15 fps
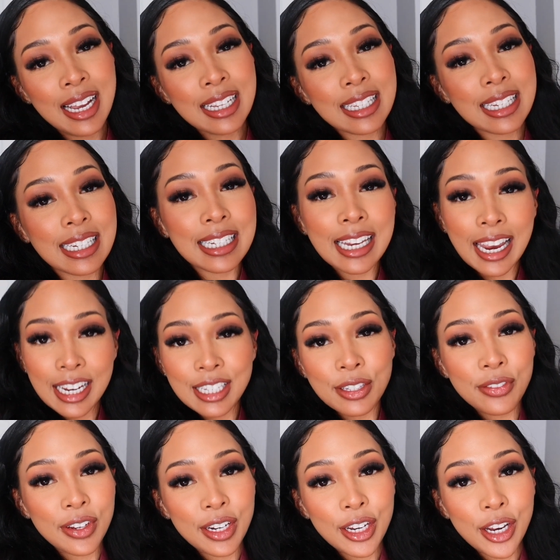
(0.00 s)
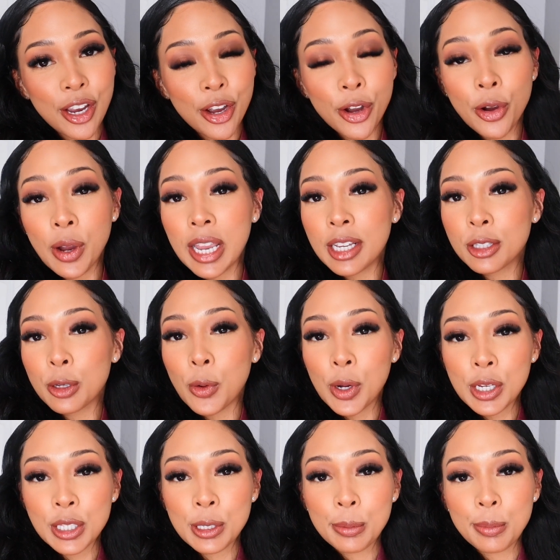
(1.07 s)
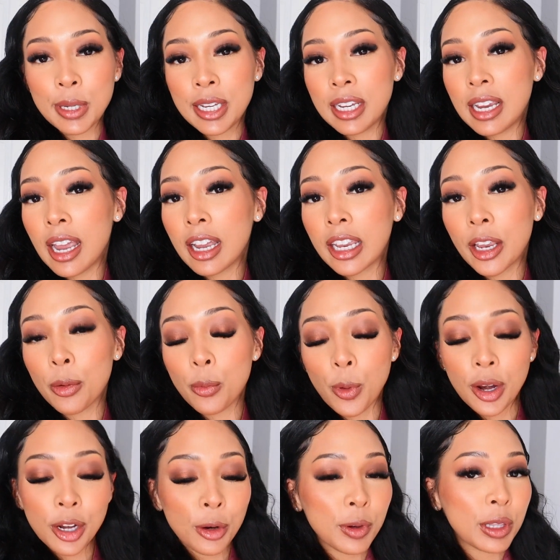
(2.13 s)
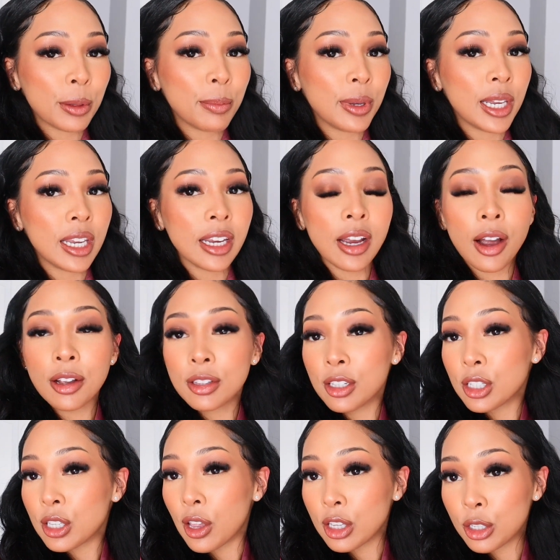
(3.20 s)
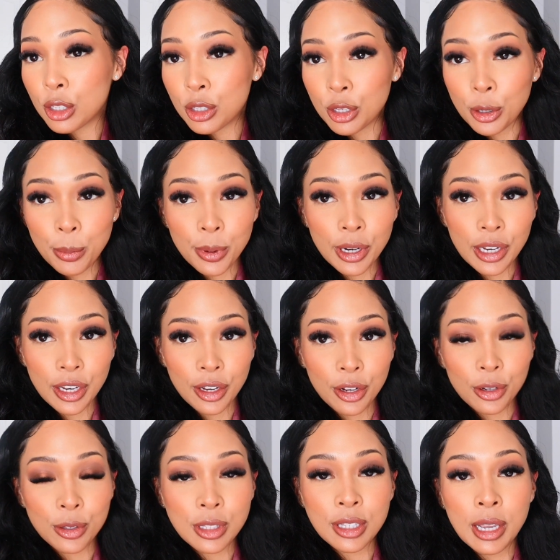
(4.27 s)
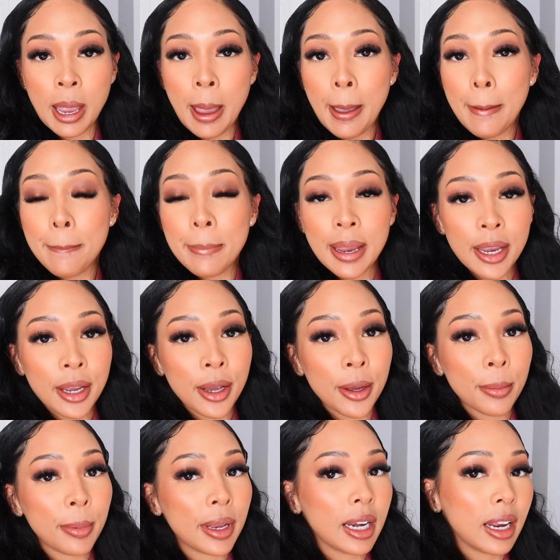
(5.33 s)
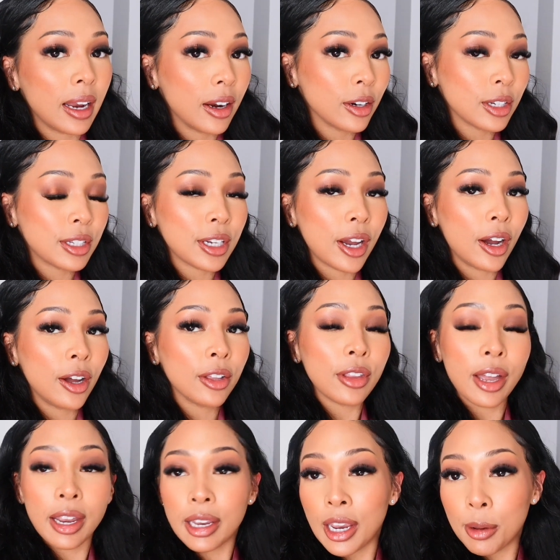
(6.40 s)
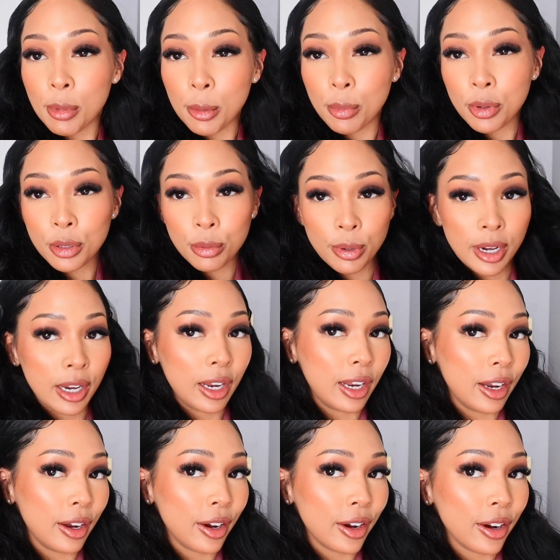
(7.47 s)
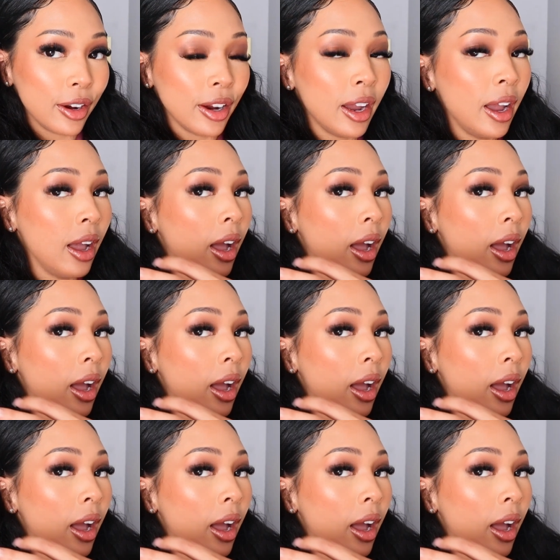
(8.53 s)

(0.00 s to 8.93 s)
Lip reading: Today's video is going to be a get ready with me on this super cute makeup and hairstyle that I came up with right here.